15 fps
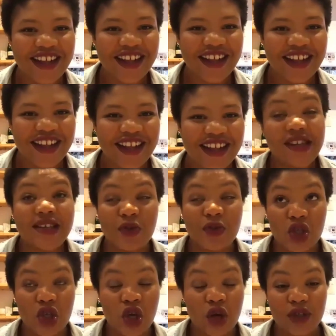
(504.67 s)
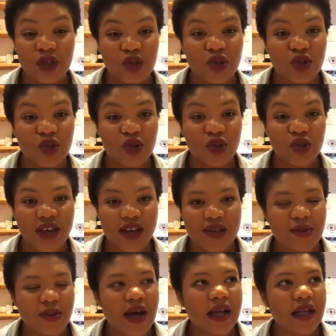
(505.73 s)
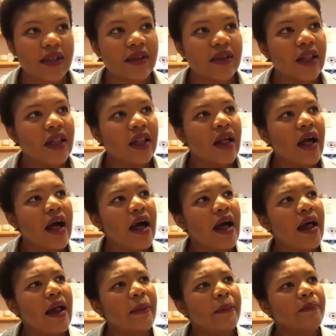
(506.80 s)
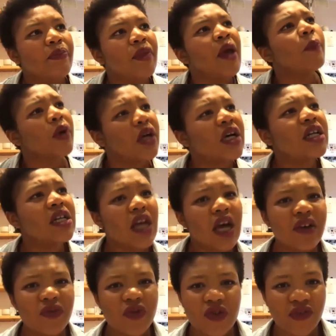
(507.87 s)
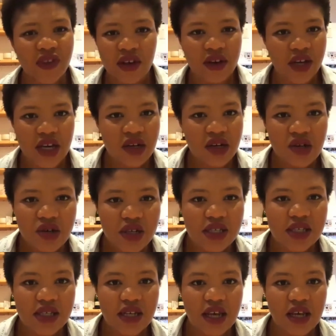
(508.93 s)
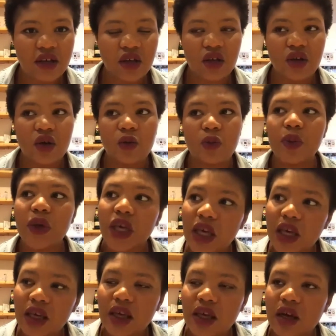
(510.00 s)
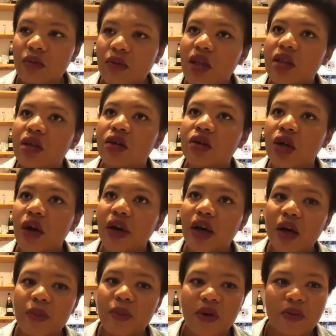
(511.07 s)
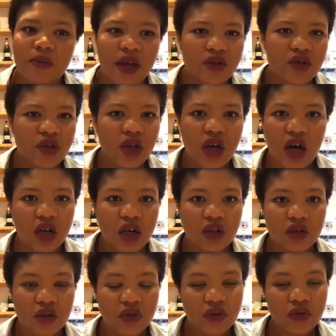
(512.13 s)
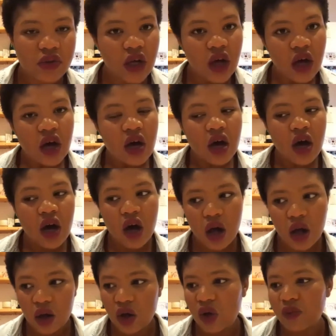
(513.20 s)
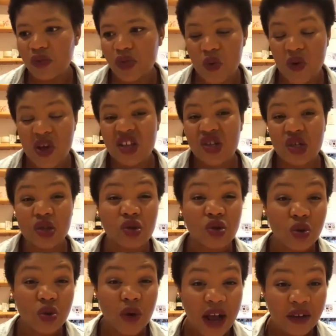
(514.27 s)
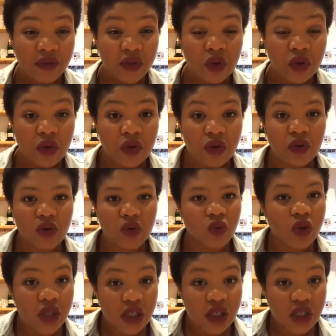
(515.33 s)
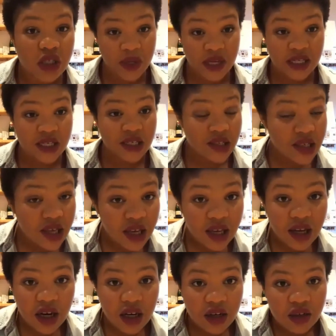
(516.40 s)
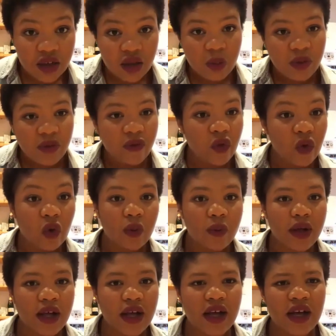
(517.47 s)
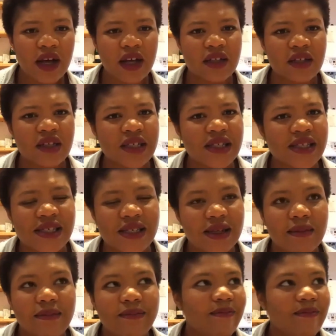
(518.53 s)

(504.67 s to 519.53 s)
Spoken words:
and she does it with so much joy as well. But her life is very interesting, you know, being a young mother growing up in a matriarchal home, the way she traveled, wanted to be a singer and a performer, and just